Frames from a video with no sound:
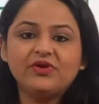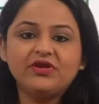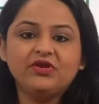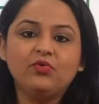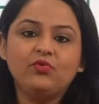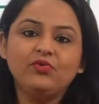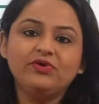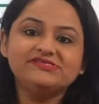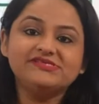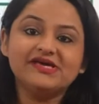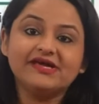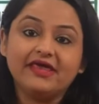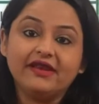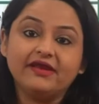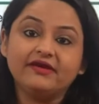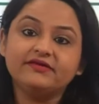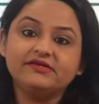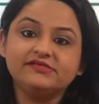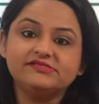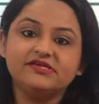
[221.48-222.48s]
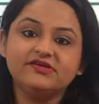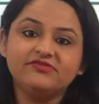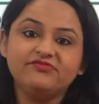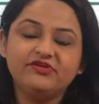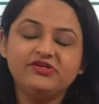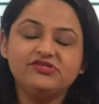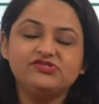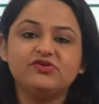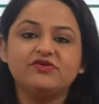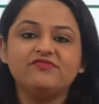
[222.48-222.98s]
we know is a characteristic
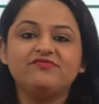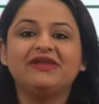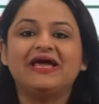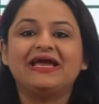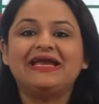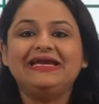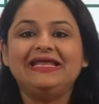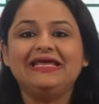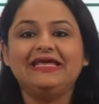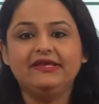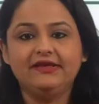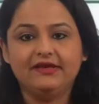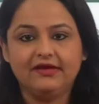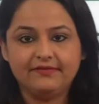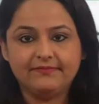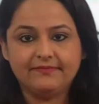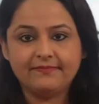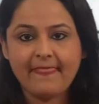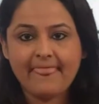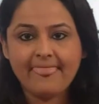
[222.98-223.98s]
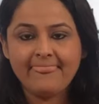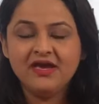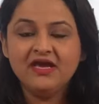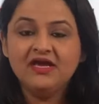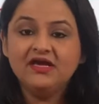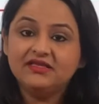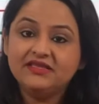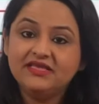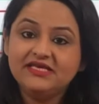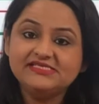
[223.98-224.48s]
feature of Cnidaria
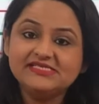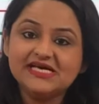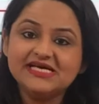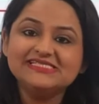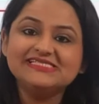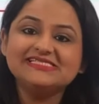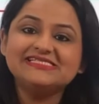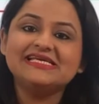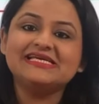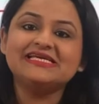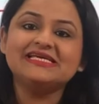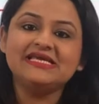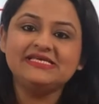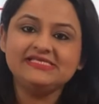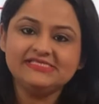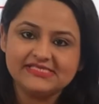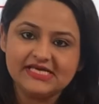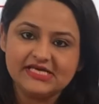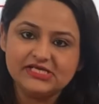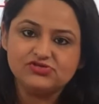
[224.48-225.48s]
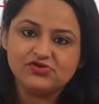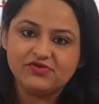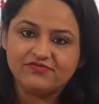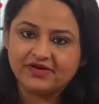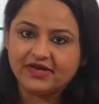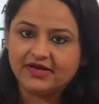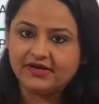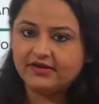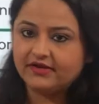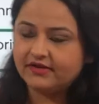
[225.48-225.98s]
these are stinging cells of
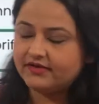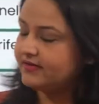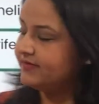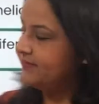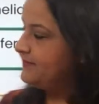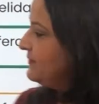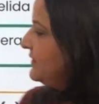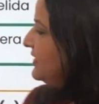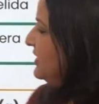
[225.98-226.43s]
cnidaria.